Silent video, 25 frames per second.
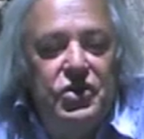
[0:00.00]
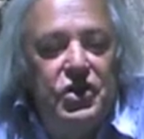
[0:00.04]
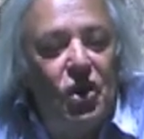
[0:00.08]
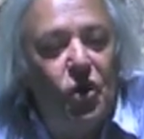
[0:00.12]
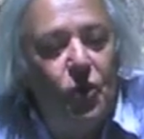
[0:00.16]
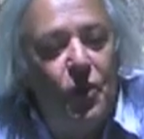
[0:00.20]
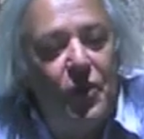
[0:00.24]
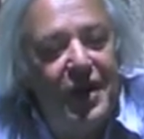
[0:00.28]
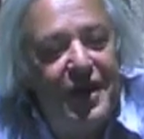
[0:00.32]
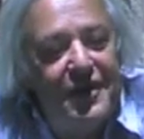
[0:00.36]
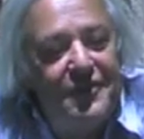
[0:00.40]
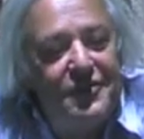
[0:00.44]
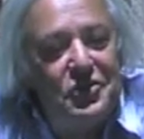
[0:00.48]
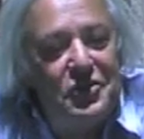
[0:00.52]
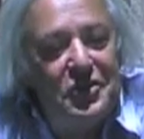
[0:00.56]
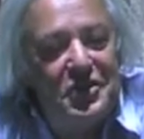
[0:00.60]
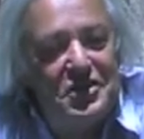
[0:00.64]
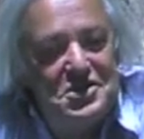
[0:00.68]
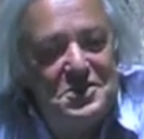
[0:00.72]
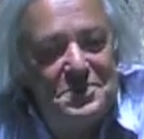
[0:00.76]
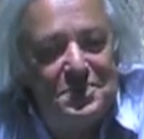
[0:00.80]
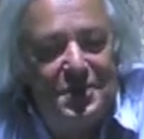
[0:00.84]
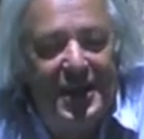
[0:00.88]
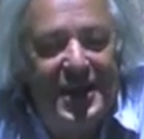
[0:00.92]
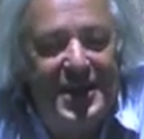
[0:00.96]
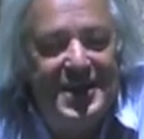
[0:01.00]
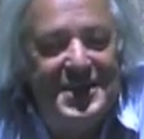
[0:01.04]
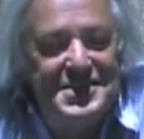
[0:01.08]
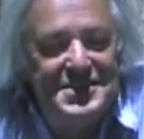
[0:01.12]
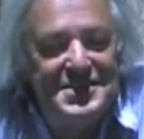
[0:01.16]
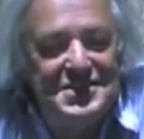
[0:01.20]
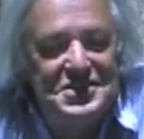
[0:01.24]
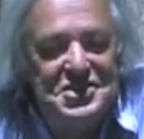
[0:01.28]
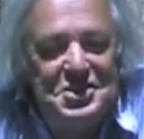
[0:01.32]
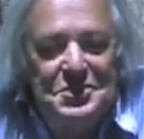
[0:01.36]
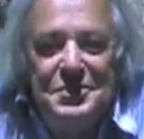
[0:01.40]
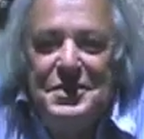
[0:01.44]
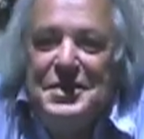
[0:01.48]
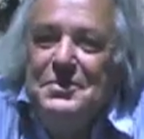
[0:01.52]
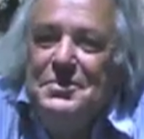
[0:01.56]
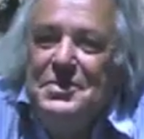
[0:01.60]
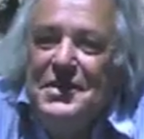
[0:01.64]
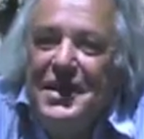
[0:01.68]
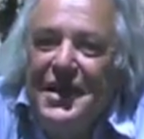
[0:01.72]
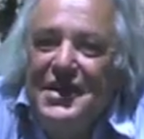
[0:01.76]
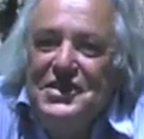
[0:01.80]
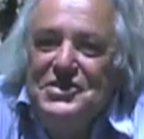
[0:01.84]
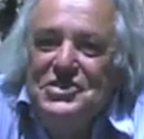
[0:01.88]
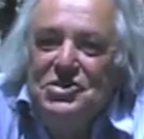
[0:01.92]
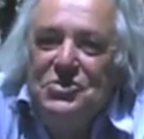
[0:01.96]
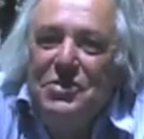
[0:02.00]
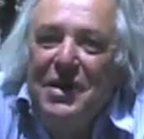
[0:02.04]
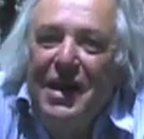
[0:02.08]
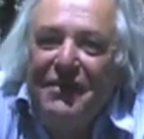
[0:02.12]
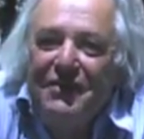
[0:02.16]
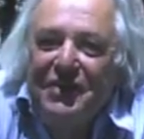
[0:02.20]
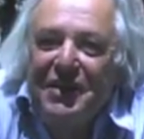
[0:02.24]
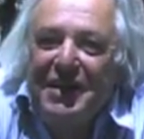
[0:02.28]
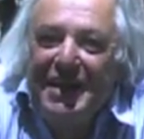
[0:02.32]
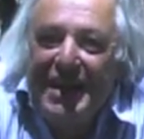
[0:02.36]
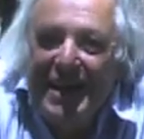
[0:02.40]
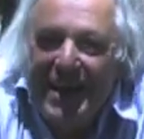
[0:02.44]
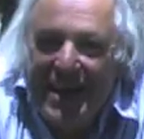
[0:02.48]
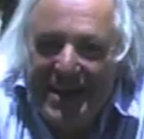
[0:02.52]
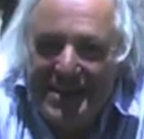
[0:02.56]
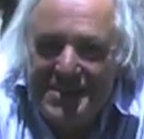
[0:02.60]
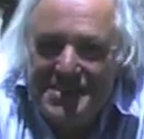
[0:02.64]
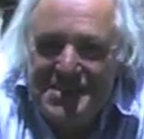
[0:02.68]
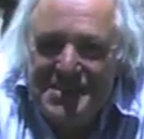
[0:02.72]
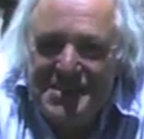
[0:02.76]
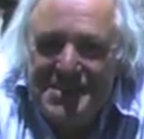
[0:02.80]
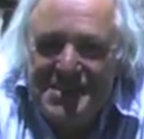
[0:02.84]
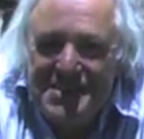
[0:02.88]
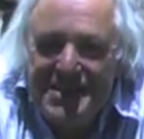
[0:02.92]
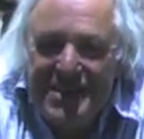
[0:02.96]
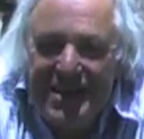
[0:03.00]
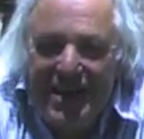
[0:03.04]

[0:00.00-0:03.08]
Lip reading: no one ever explained it to me, but I do have a guess.